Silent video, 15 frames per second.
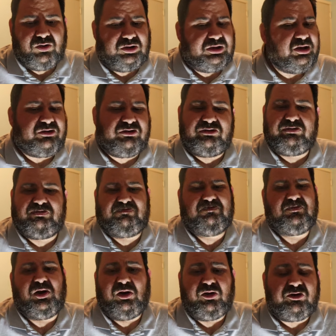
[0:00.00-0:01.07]
You
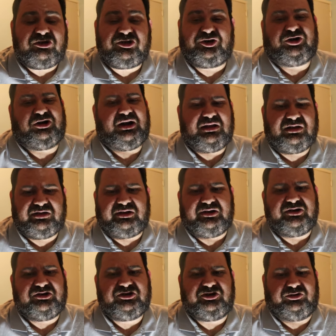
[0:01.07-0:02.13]
lose trust
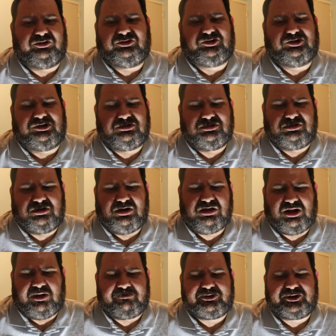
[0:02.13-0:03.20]
in children
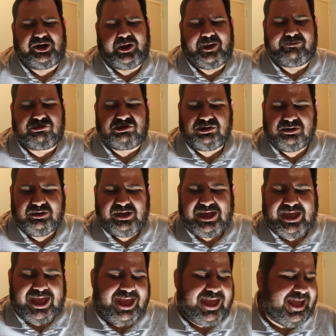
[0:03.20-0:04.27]
sometimes,
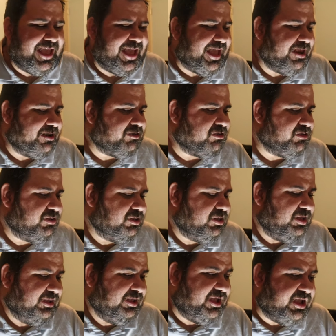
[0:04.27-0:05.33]
and
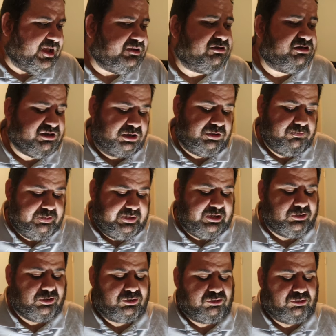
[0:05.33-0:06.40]
kids can be
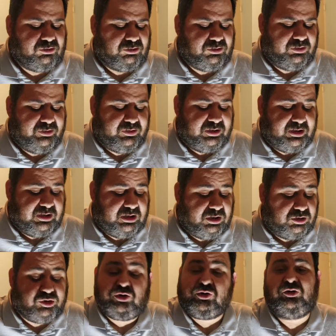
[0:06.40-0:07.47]
cruel,
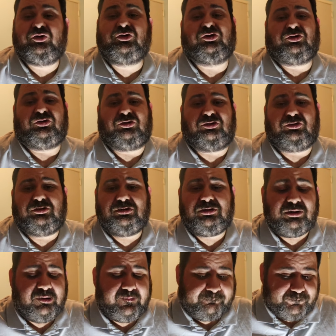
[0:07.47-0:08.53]
too cruel.
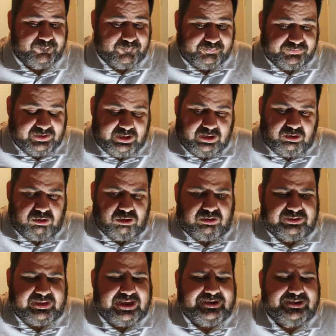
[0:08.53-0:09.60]
Look
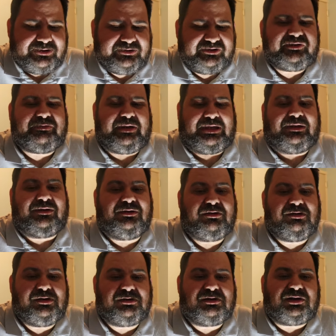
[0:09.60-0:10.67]
what they did to me,
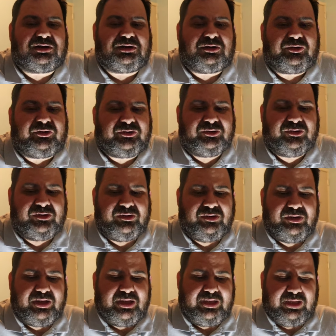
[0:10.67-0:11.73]
you know.
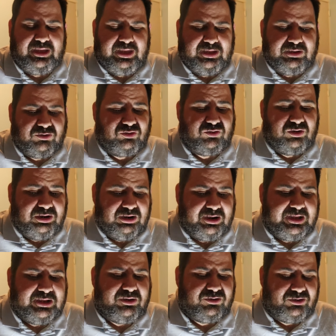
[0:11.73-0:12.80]
It
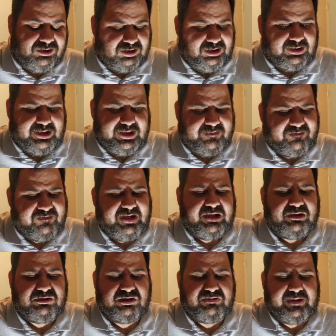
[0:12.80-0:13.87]
really, really
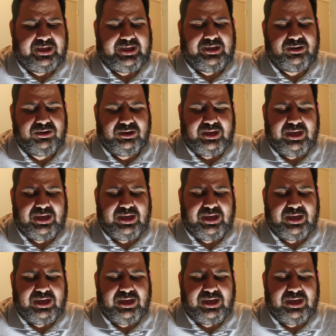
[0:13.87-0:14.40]
affects me.